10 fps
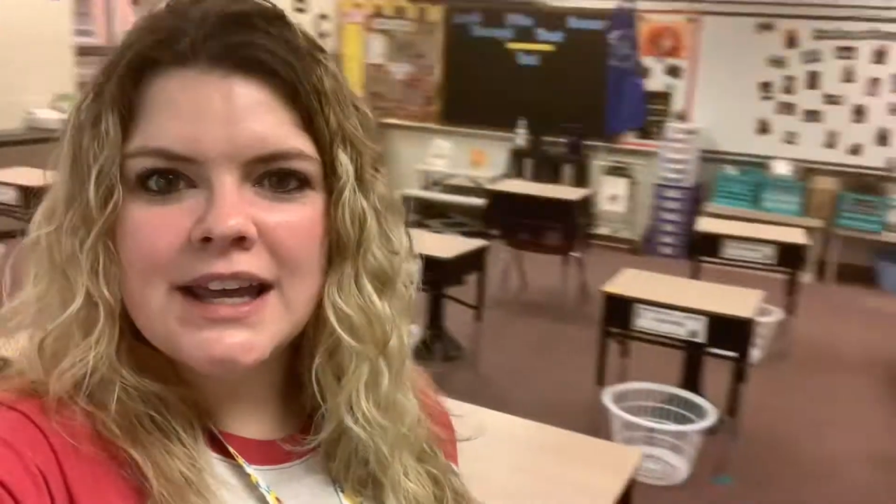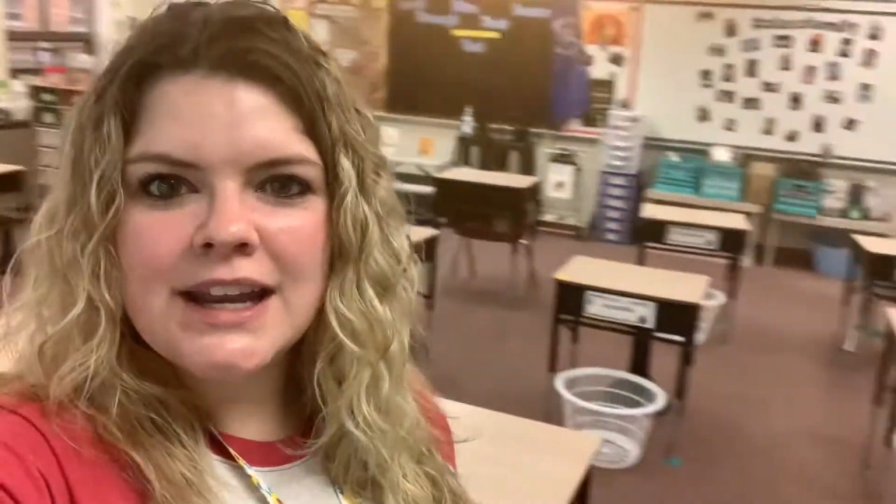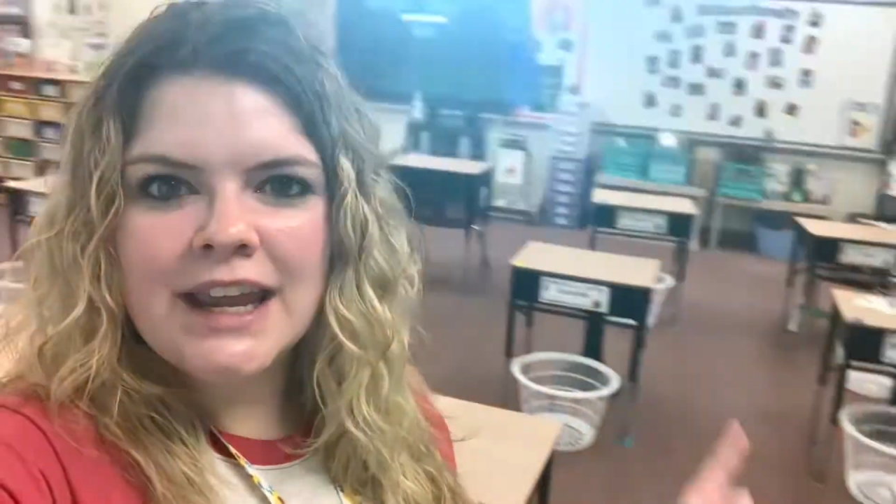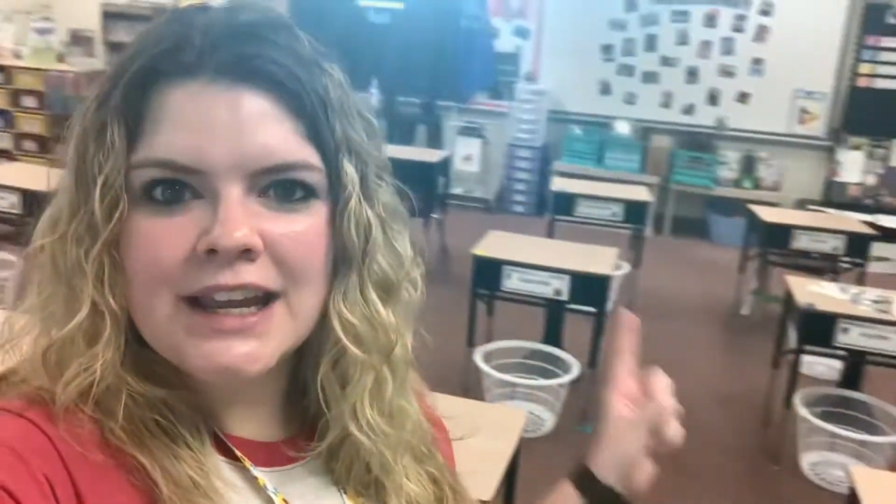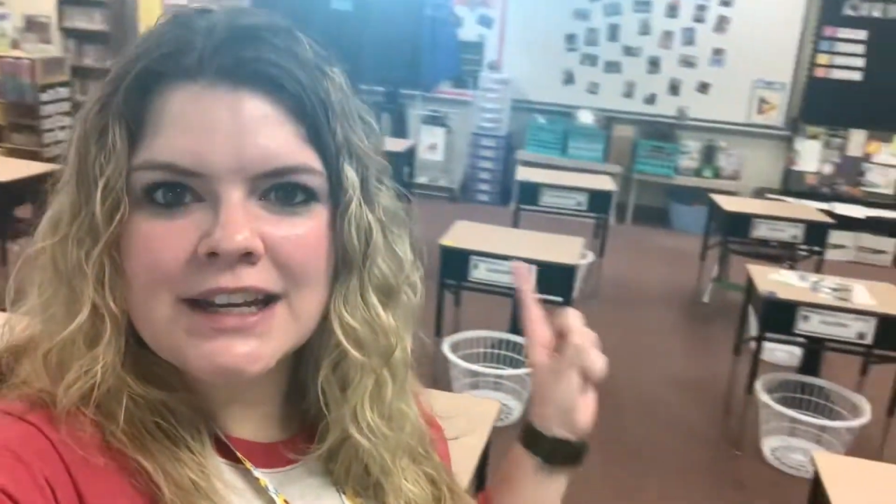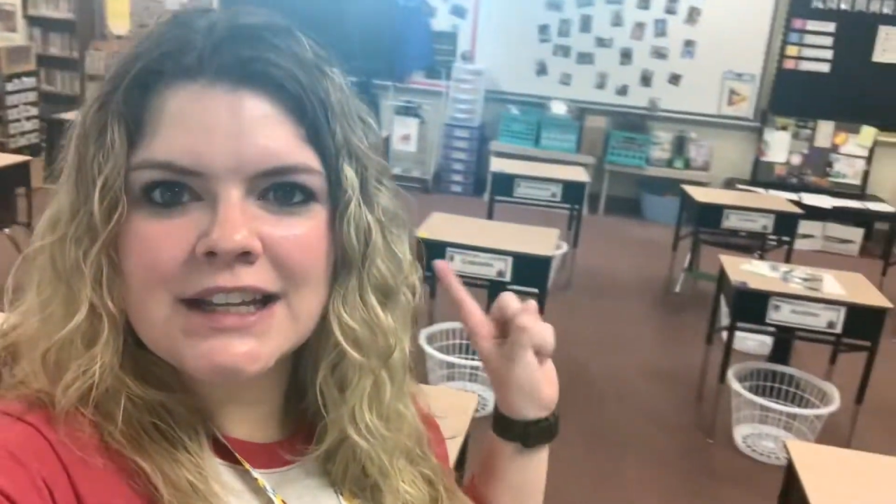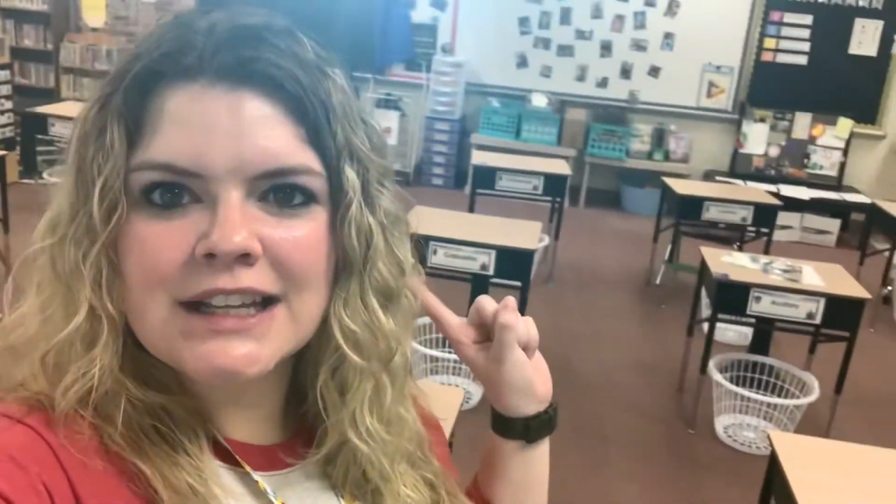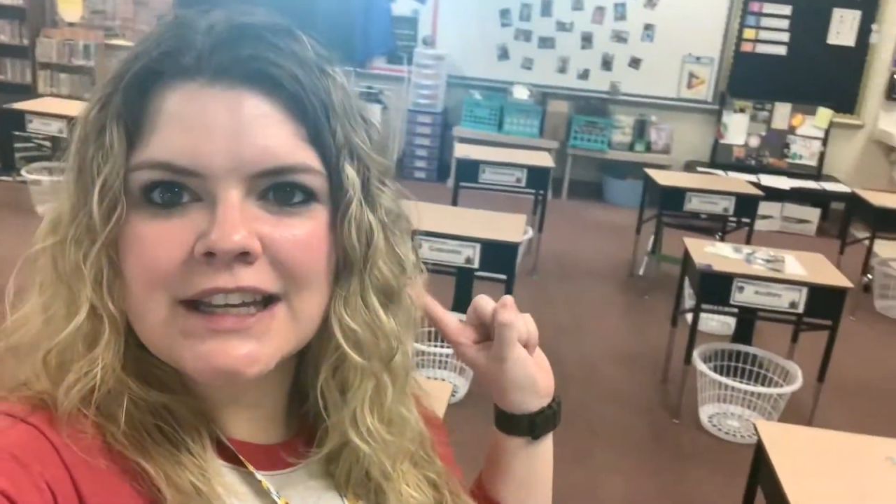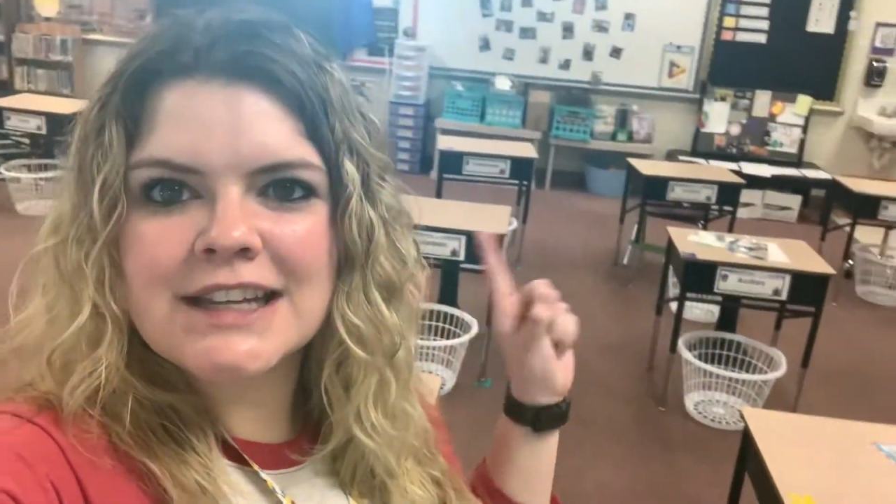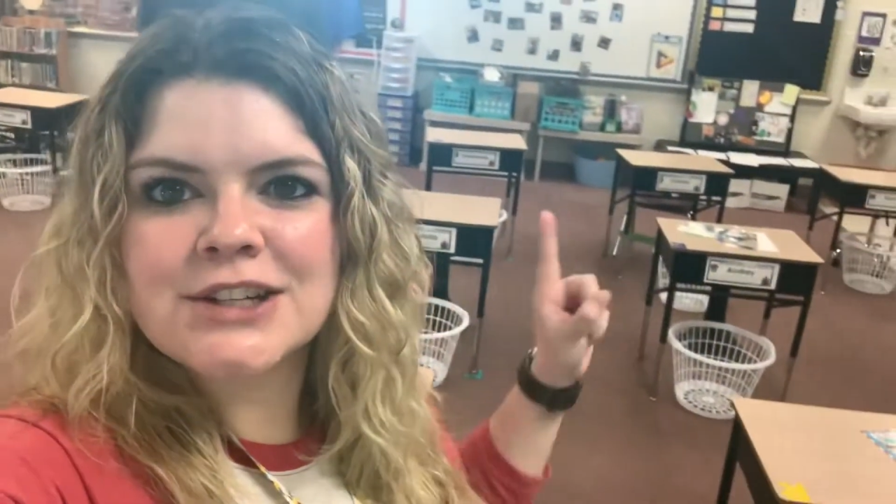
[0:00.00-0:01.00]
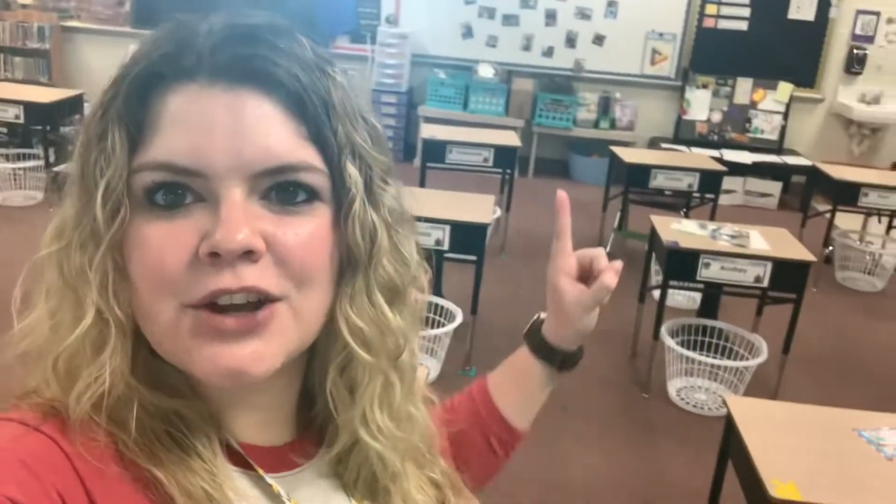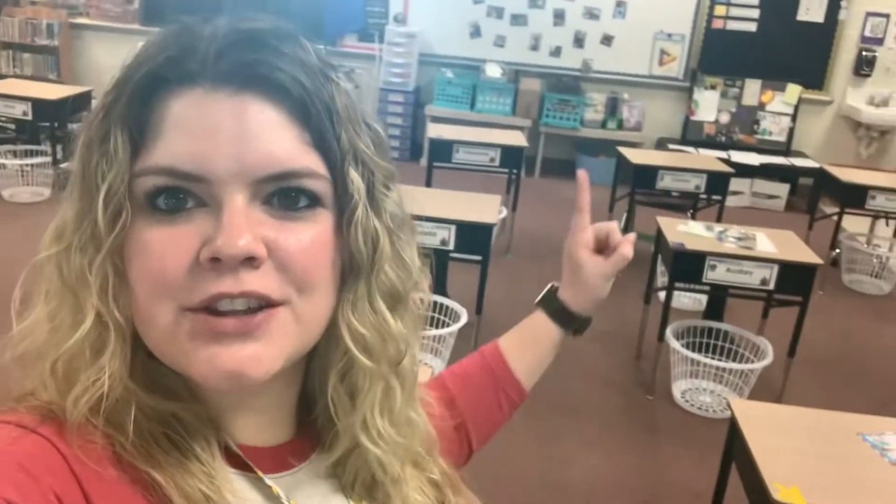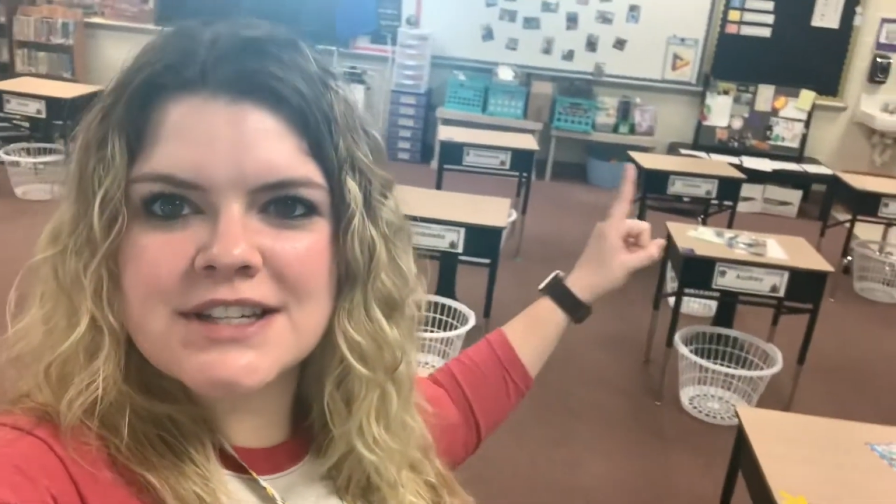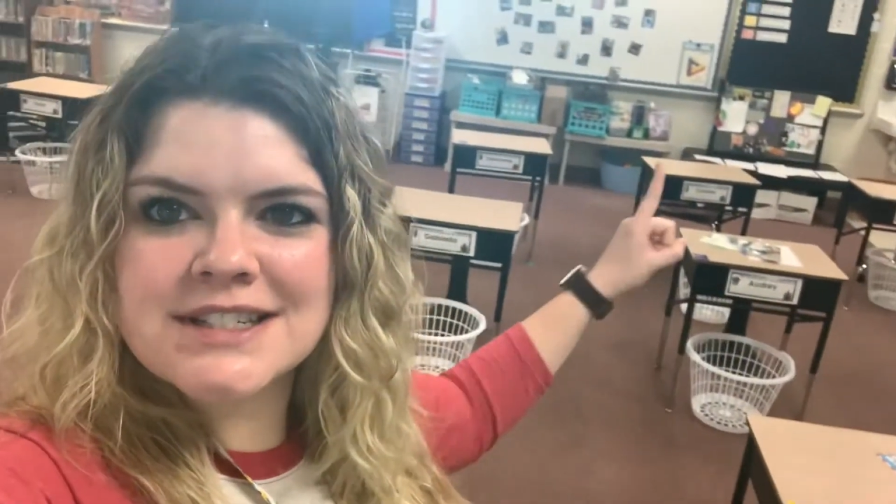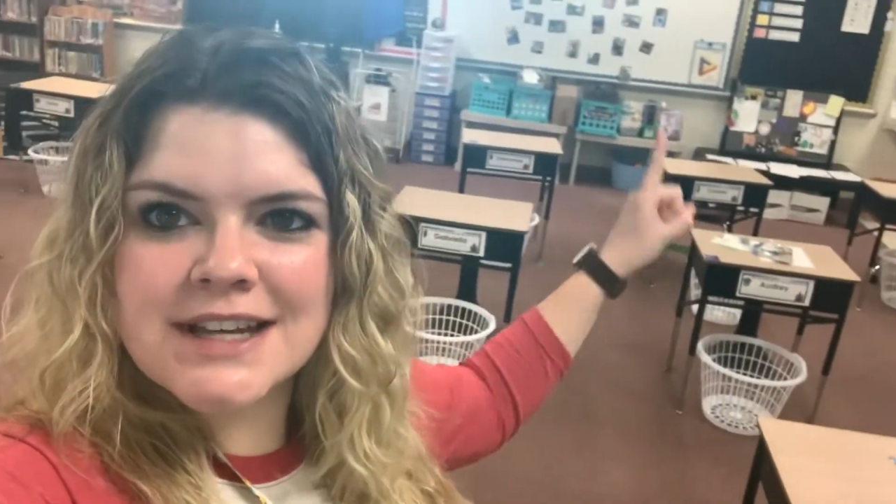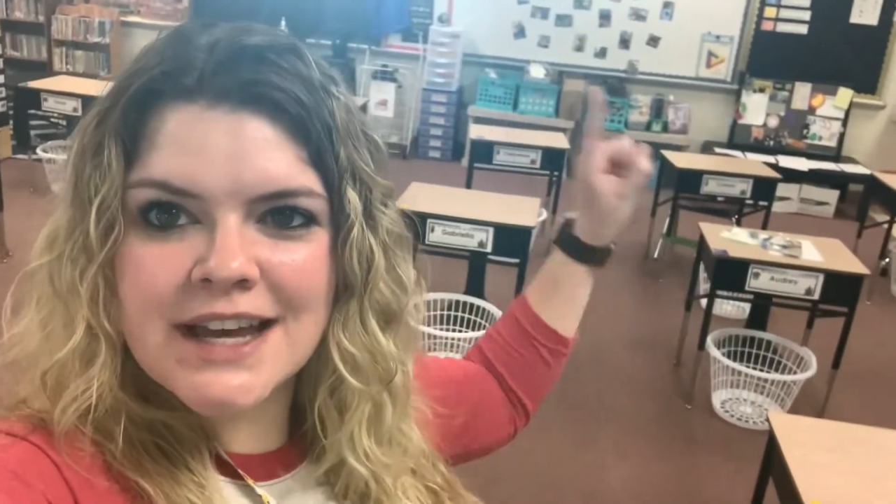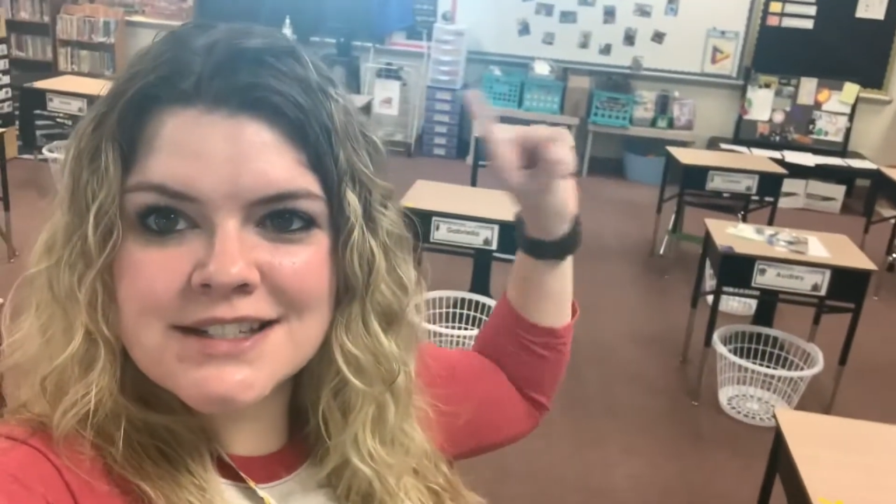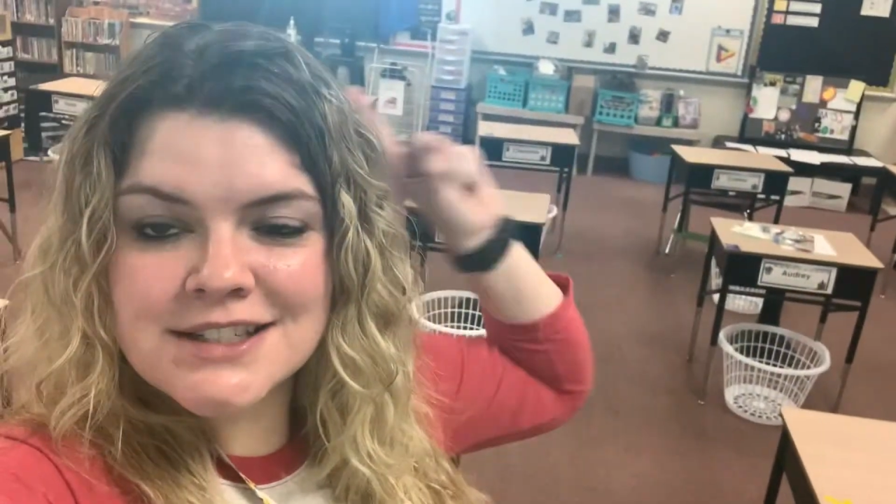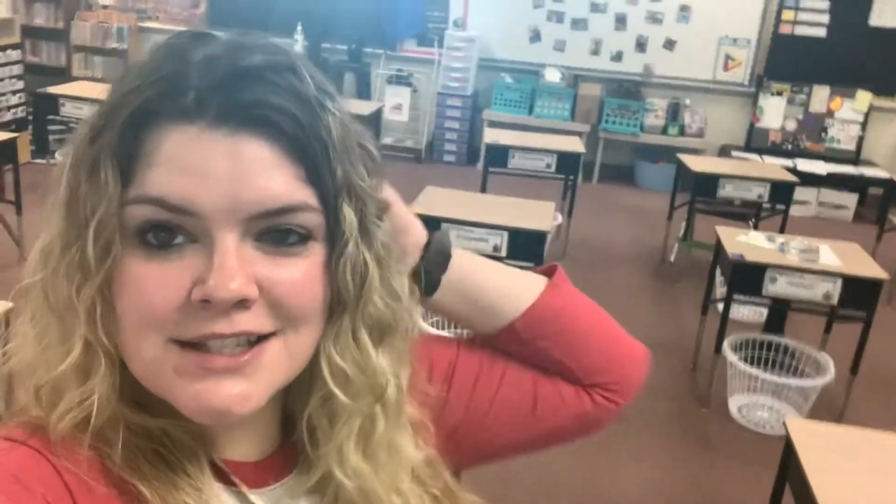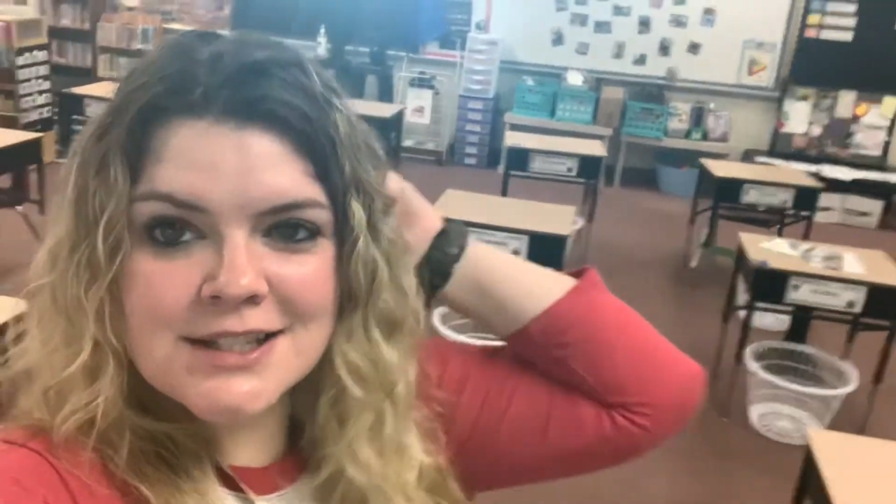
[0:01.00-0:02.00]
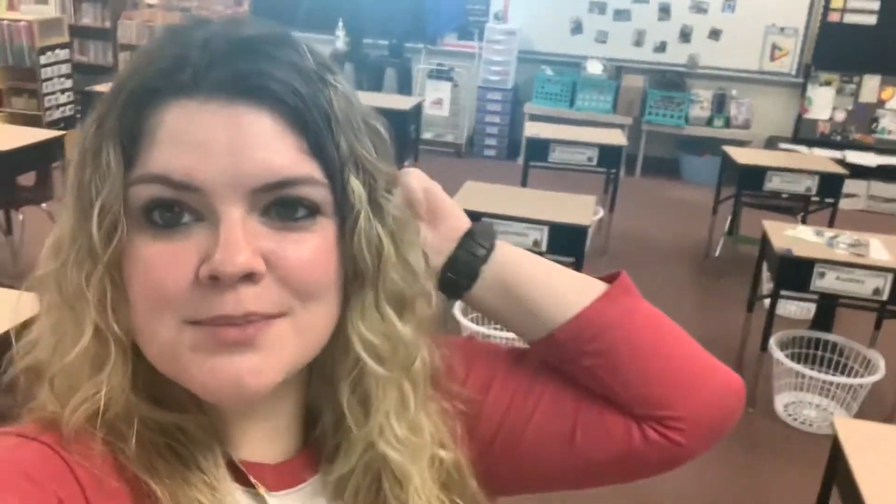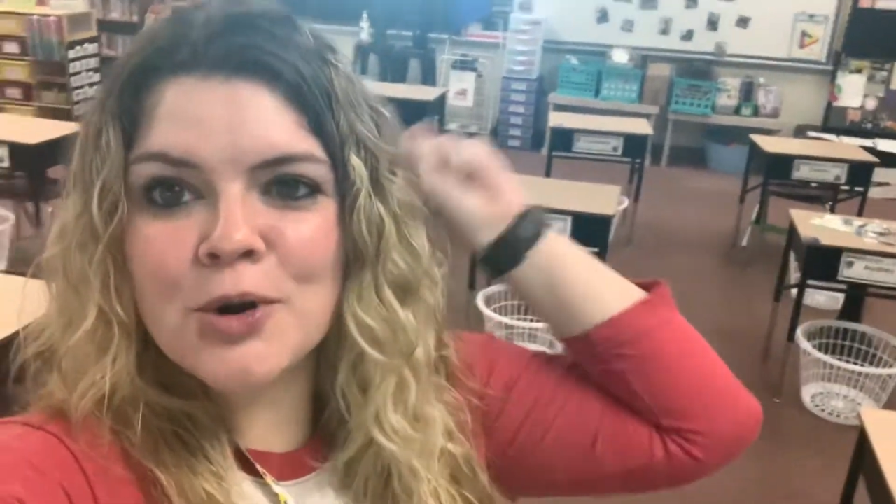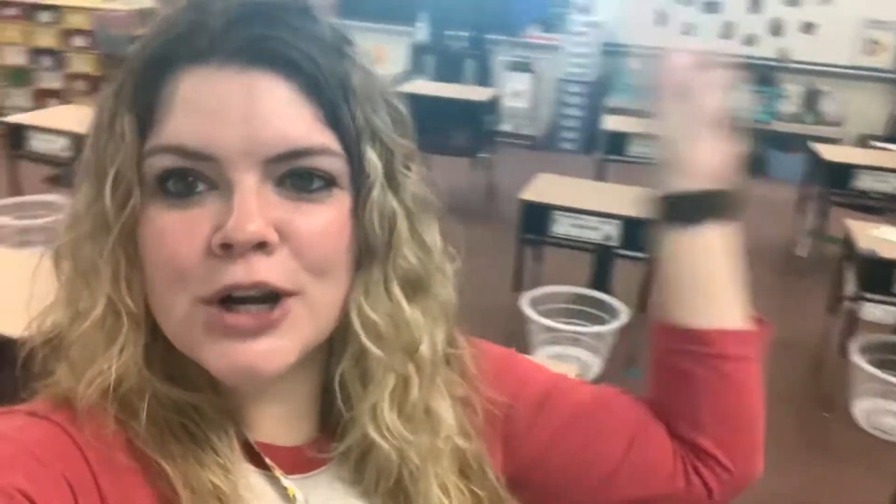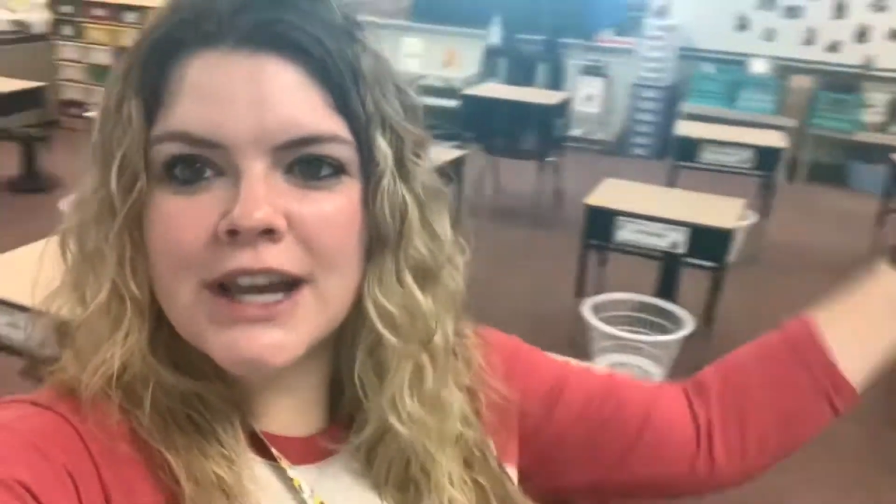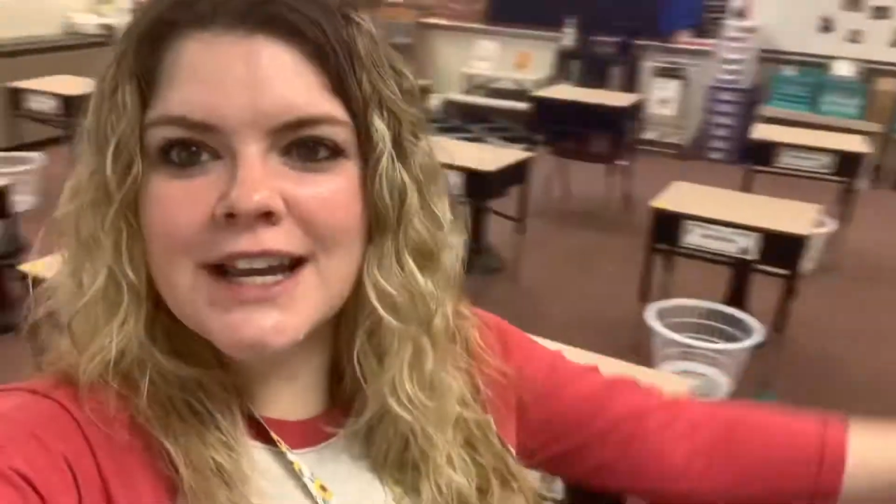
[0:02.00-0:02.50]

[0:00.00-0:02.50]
and cleaned all these desks this morning